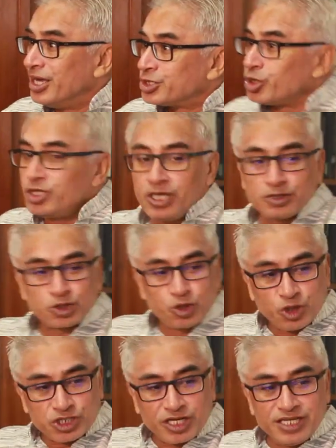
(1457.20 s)
Oh. You know, so
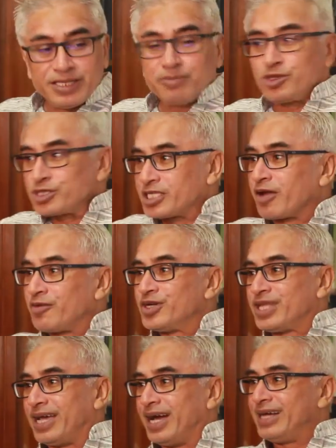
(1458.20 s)
yes, socialism to
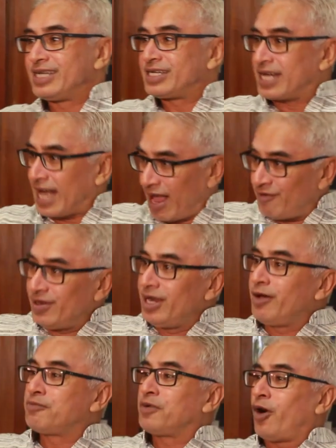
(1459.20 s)
Sarvodaya, the
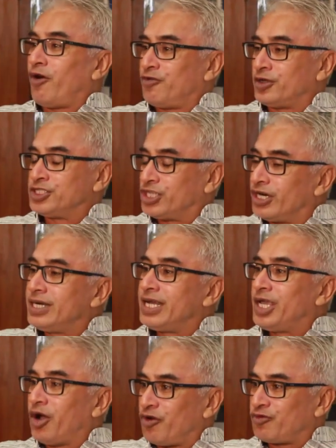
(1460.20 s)
travel of, of
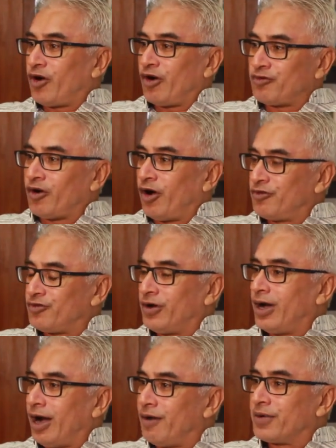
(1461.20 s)
journey of, of,
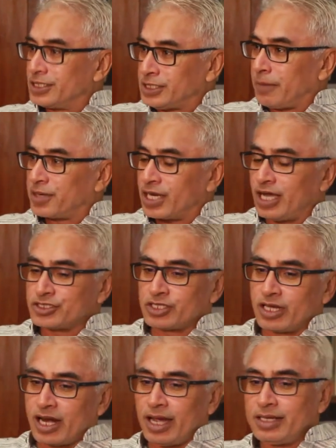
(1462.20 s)
of uh, our
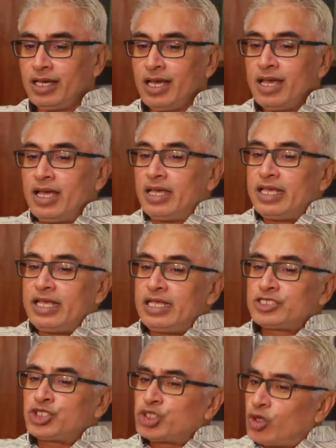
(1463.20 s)
Jayaprakash Narayan,
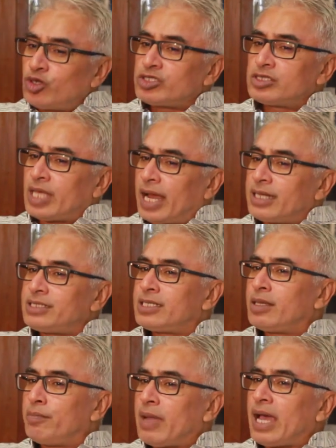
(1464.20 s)
yeah. shows
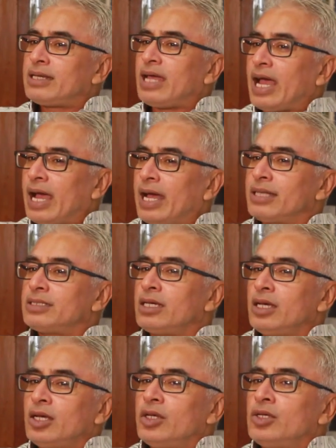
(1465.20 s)
that the man
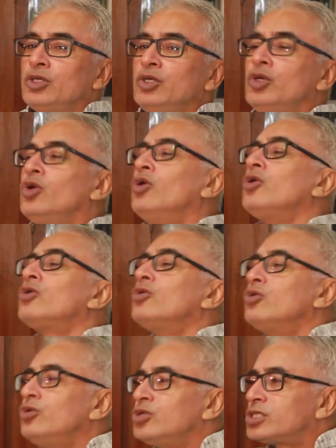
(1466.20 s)
had
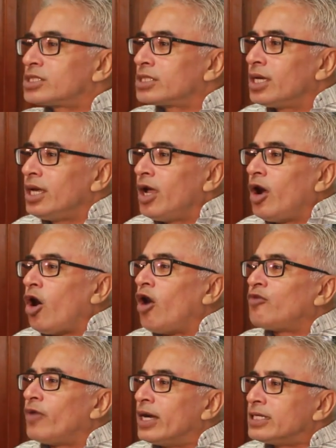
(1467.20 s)
no roots
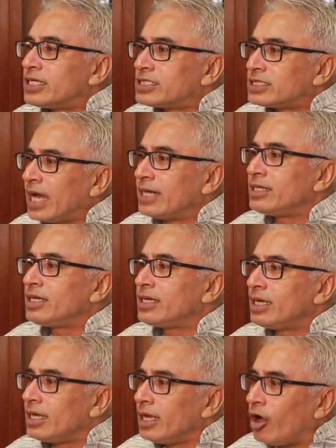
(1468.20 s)
of
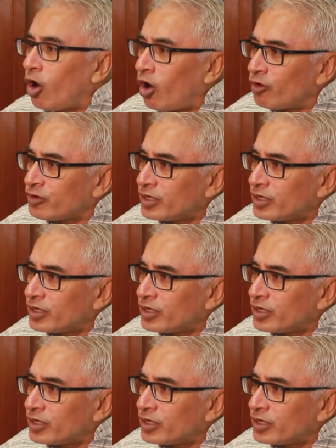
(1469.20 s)
understanding